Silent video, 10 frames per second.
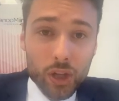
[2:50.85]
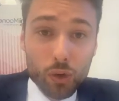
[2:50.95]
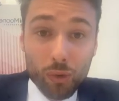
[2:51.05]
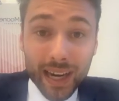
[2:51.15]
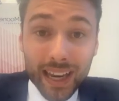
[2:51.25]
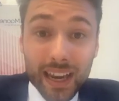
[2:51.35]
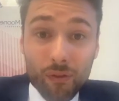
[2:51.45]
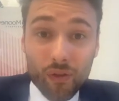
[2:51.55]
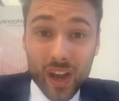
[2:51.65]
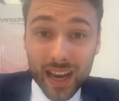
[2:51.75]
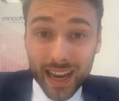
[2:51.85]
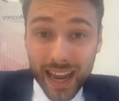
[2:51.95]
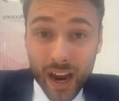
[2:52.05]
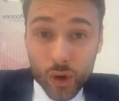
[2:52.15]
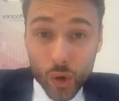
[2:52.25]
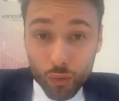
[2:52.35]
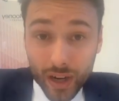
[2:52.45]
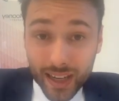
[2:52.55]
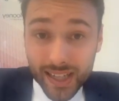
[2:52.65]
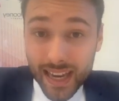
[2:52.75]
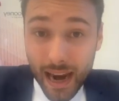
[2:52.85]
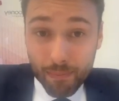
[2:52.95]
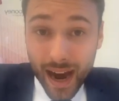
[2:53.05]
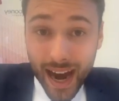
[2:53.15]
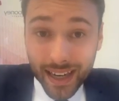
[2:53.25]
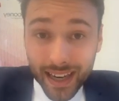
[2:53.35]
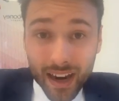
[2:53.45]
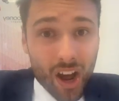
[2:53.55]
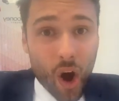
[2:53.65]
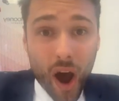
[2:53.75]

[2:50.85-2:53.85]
to relive the Caloundra real estate market.